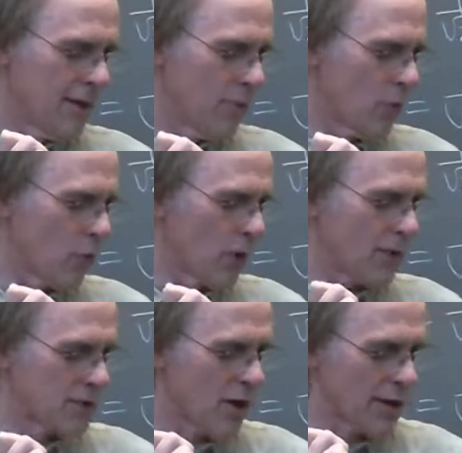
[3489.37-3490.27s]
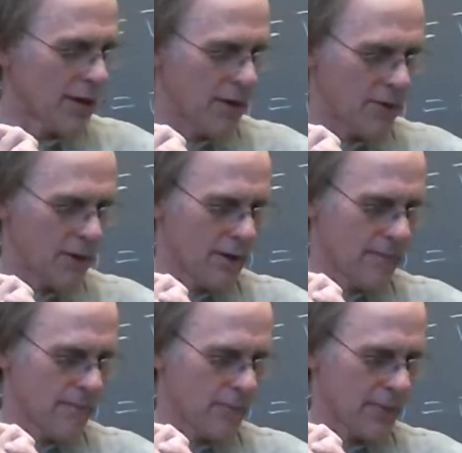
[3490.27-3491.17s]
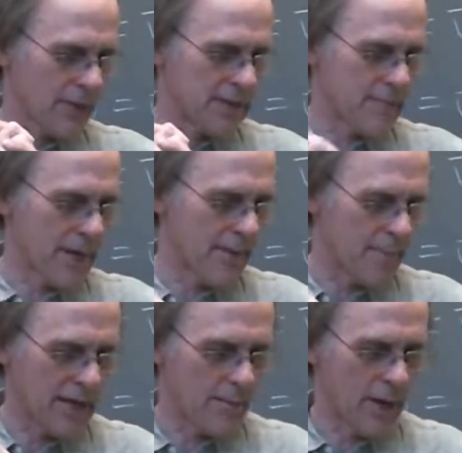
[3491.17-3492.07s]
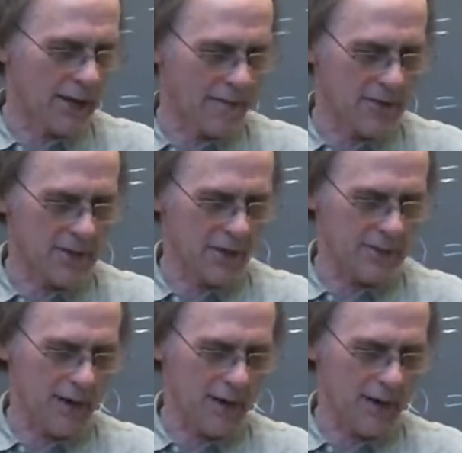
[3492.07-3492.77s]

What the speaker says: when I was talking about these many body physics.